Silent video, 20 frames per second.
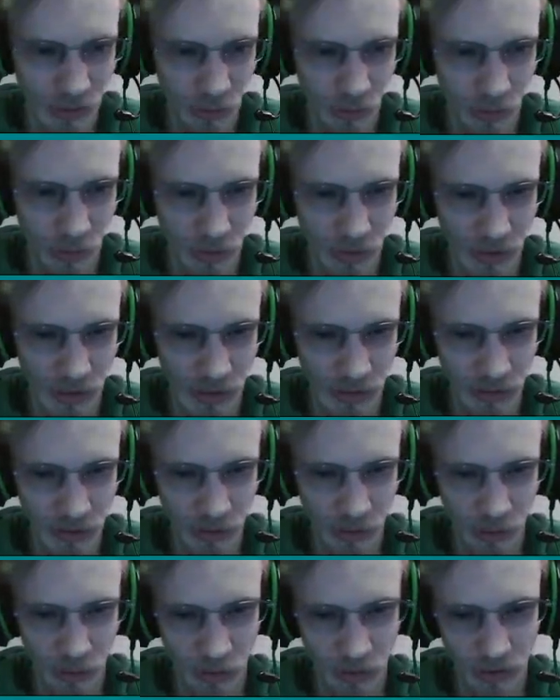it's real life
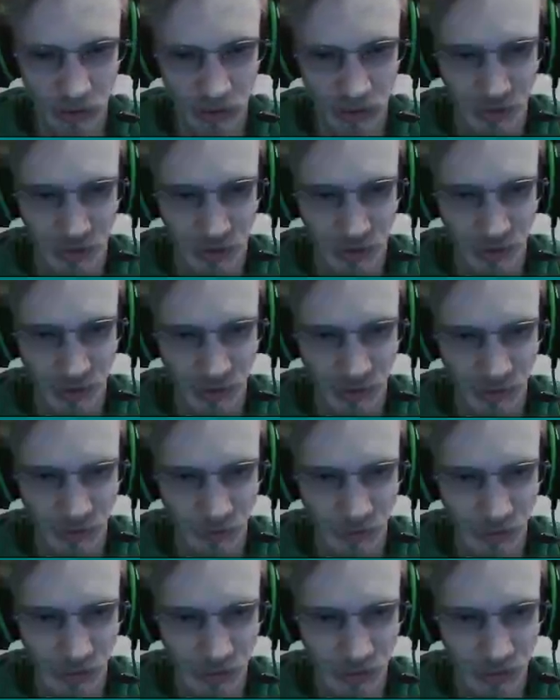that you're watching instead
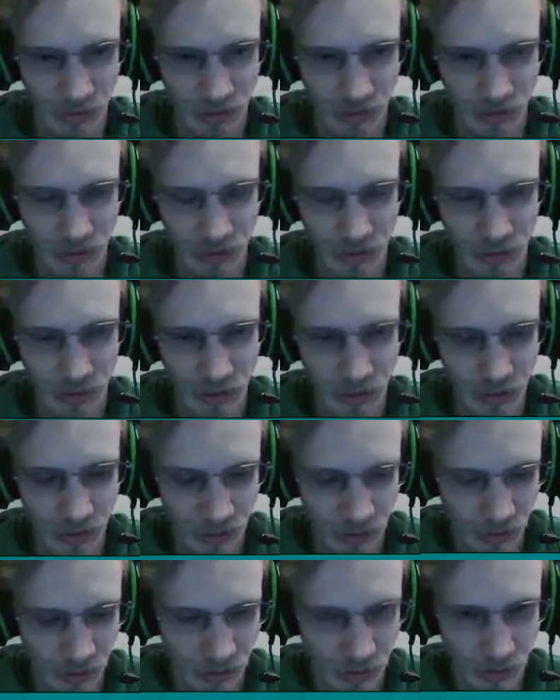of a
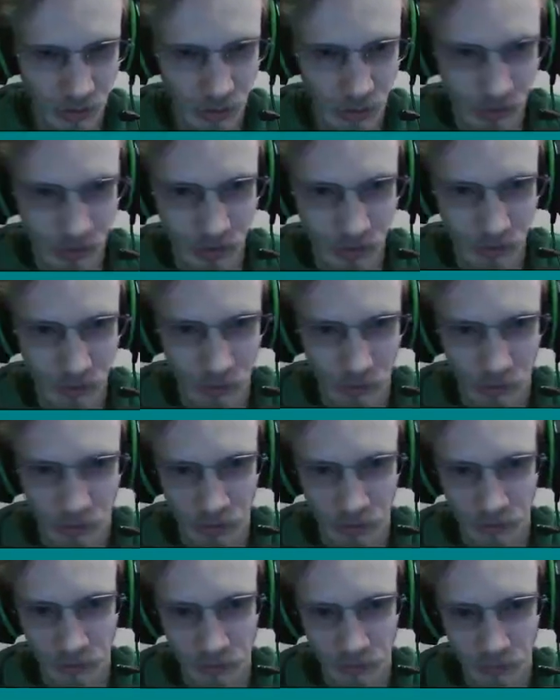television show